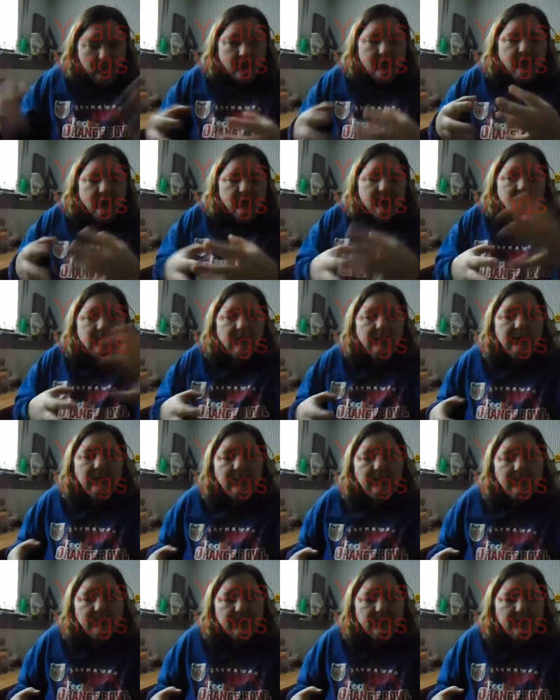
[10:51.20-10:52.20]
the clips
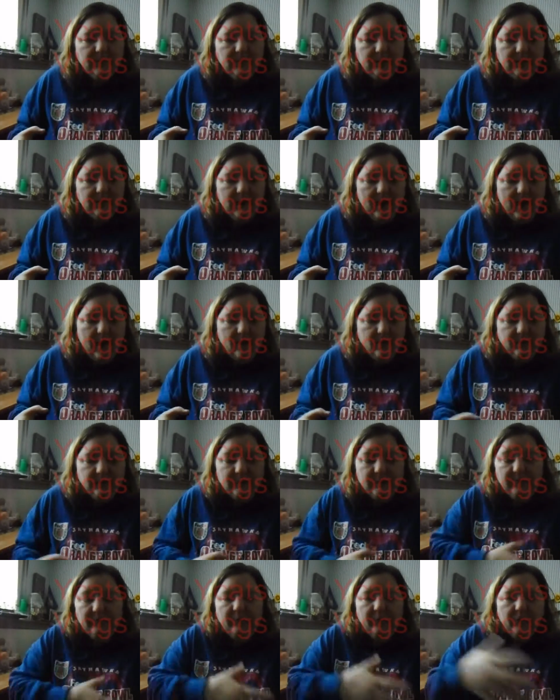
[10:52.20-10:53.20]
out instead of the
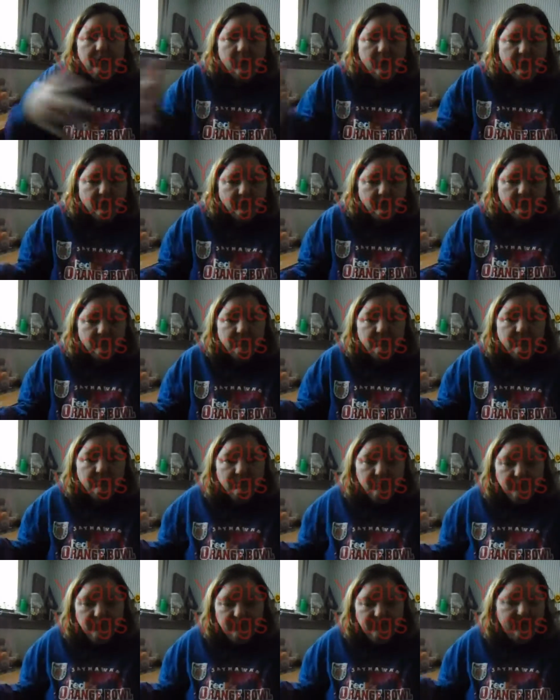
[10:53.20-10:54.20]
whole movie,
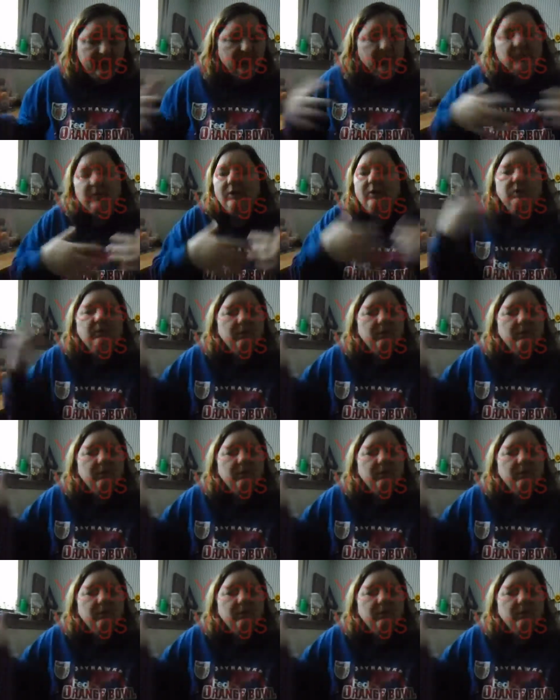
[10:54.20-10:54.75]
which I don't know why they